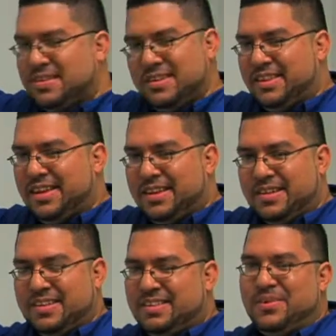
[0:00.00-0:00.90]
to say
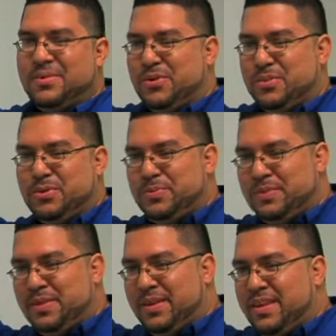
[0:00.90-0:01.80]
that since they're noble,
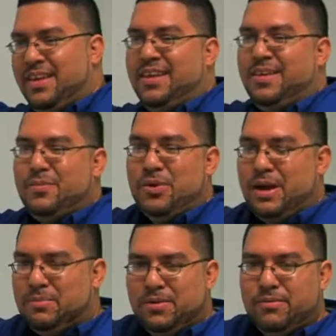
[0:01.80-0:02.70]

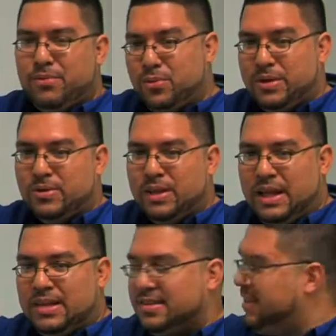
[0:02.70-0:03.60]
perhaps they're of the regal
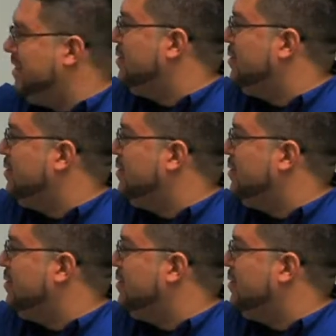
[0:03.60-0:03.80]
class and they